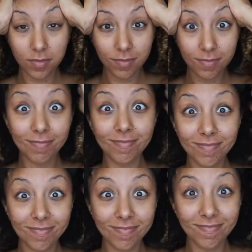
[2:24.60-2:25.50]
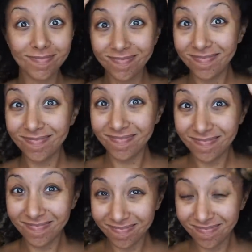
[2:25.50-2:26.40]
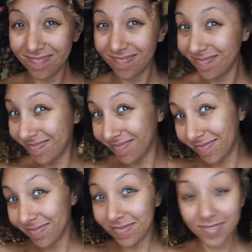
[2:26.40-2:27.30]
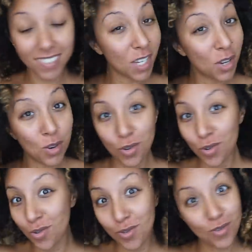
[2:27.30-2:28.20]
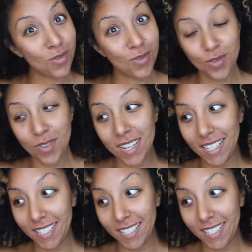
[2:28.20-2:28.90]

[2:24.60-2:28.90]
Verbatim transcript: So here I am in the shower after trying to stretch my wash day to day